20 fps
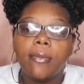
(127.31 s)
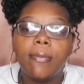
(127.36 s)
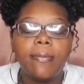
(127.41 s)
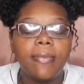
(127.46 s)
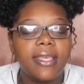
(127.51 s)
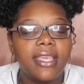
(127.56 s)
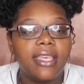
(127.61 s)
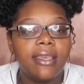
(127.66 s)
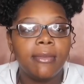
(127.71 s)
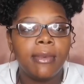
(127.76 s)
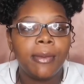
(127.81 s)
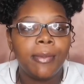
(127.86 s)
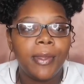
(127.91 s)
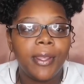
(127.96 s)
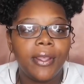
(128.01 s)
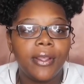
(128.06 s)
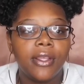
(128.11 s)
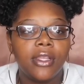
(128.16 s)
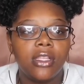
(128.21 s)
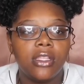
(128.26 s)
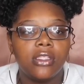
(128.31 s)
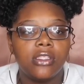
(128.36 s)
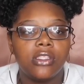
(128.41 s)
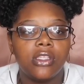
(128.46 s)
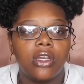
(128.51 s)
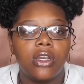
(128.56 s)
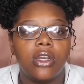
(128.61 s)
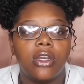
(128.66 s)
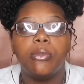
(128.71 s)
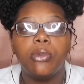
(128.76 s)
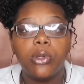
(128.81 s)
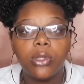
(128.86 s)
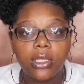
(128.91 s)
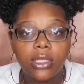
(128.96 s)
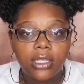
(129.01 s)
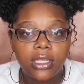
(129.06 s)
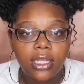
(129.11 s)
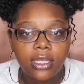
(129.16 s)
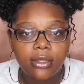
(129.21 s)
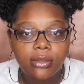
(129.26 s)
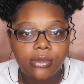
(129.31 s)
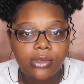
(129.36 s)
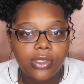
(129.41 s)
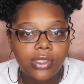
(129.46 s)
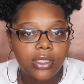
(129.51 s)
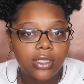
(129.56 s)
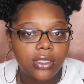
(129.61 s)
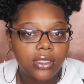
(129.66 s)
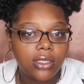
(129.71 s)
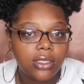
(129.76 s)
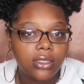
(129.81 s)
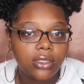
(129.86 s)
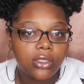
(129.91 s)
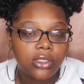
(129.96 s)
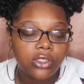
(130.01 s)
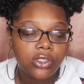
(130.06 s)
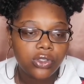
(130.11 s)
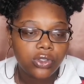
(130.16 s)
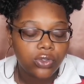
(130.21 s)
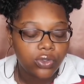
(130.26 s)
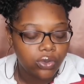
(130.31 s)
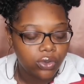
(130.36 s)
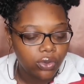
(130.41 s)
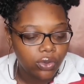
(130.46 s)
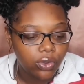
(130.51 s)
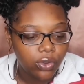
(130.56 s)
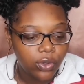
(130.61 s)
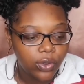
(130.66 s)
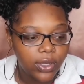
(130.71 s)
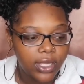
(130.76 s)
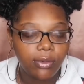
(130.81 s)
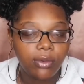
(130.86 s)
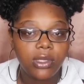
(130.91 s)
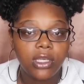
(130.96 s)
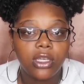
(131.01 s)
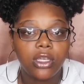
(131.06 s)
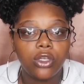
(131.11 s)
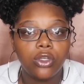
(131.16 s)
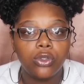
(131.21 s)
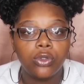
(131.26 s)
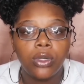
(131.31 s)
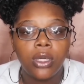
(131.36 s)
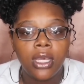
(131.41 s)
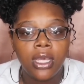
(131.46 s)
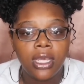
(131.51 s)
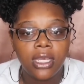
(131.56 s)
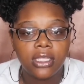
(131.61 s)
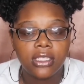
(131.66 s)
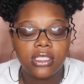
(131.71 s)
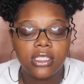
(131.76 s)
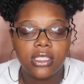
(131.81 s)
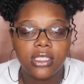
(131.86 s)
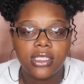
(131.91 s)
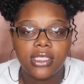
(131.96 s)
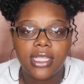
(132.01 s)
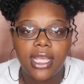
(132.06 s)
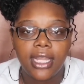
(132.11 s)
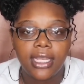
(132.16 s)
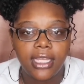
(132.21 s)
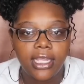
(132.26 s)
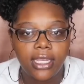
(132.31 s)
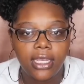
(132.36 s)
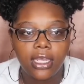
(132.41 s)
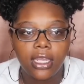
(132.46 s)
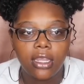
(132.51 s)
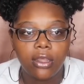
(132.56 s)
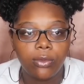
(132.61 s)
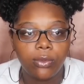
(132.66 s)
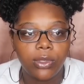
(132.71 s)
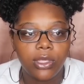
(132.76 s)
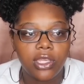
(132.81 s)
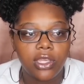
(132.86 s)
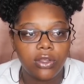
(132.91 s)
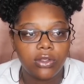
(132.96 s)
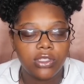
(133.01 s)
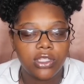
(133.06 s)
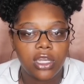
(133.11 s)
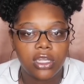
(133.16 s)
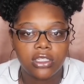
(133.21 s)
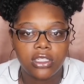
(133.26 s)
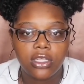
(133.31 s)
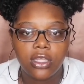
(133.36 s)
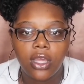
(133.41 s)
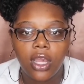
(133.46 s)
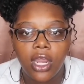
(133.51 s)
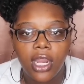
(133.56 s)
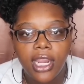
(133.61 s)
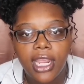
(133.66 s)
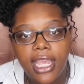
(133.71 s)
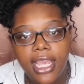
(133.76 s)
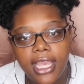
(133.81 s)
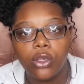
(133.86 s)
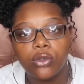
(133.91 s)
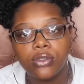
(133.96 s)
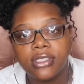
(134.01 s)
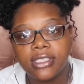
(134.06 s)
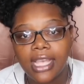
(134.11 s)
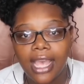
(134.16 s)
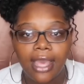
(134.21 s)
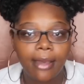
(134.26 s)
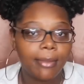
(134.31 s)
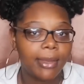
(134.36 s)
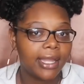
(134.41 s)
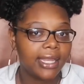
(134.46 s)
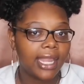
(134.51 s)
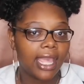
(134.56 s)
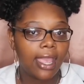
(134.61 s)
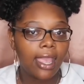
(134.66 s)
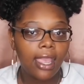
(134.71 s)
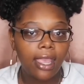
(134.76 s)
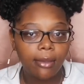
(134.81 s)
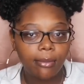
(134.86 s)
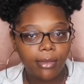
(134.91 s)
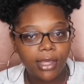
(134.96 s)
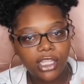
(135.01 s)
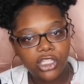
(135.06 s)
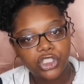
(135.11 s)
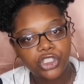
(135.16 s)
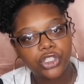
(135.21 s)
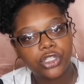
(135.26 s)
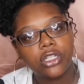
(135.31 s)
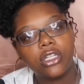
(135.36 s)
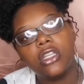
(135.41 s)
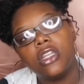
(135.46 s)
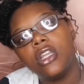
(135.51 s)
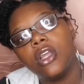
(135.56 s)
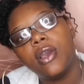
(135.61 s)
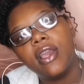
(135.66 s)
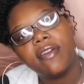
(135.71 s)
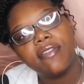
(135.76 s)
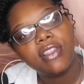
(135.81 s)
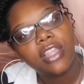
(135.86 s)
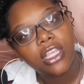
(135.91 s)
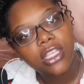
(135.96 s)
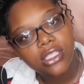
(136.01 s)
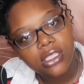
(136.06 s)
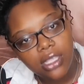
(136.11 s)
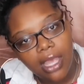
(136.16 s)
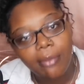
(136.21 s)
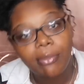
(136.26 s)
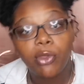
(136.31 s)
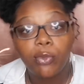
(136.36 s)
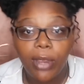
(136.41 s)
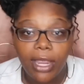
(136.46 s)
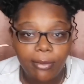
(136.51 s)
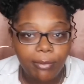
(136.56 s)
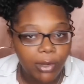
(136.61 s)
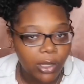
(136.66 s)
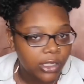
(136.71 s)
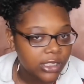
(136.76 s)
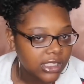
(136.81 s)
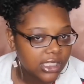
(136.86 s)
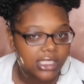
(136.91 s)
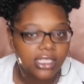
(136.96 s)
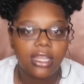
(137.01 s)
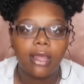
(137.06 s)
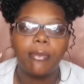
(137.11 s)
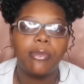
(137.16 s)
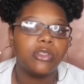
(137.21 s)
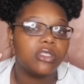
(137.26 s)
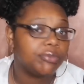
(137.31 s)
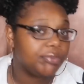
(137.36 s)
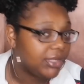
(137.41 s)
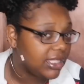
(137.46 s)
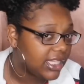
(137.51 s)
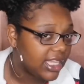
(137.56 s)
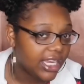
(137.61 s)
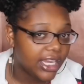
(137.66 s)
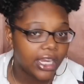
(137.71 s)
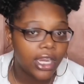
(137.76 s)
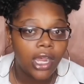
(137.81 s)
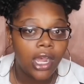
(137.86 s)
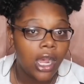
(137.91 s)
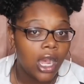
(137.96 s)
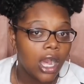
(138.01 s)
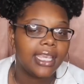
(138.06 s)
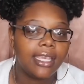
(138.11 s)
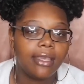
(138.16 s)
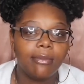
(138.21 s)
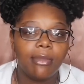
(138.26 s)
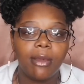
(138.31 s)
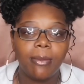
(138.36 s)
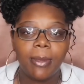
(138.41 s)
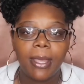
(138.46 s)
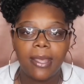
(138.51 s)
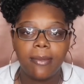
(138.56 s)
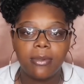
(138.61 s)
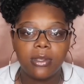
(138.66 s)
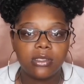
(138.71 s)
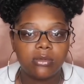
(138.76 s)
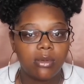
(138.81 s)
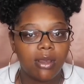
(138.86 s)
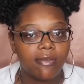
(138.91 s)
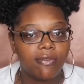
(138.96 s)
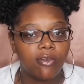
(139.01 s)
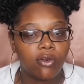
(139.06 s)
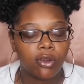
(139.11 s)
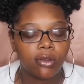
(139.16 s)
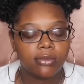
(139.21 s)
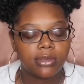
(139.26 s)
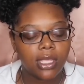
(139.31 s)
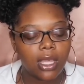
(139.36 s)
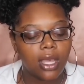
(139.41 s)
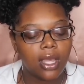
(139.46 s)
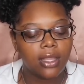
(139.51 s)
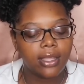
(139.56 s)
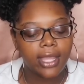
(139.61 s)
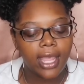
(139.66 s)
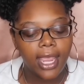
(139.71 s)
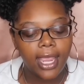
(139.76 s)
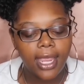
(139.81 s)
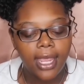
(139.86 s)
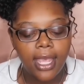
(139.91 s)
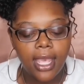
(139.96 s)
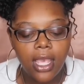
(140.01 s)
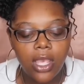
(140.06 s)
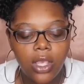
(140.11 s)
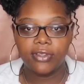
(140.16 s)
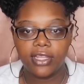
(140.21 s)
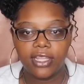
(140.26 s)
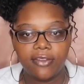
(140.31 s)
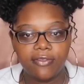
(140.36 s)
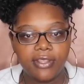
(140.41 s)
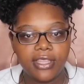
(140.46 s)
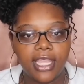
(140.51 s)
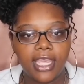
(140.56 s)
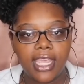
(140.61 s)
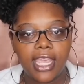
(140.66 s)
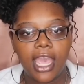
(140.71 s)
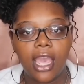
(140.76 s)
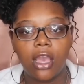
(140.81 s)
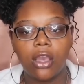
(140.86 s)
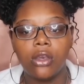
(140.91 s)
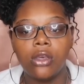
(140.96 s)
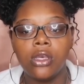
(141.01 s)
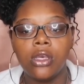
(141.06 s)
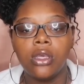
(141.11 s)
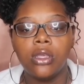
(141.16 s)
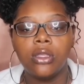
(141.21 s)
Me and my parents are pulling up to the school and we go to sign in and we go talk to the RA. You know, sign my name, make sure, you know, everything's, I'm the right person, I'm supposed to be there. I get my papers, my forms, all that. Fill everything out.